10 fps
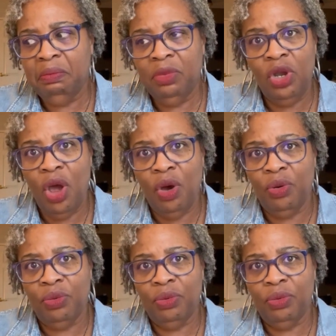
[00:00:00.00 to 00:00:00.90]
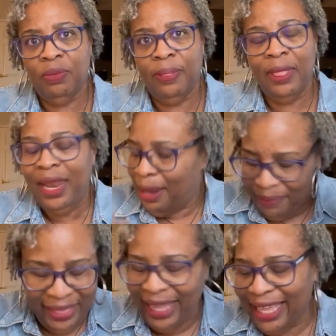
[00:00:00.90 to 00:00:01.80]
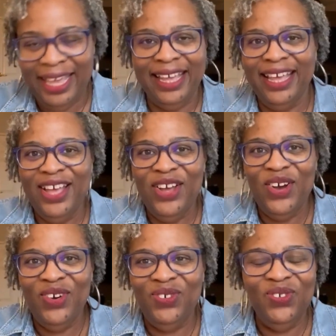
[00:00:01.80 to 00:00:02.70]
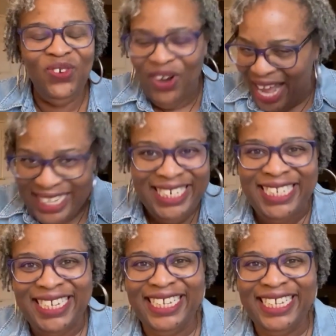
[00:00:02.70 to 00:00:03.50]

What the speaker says: No. And I'm thinking, what?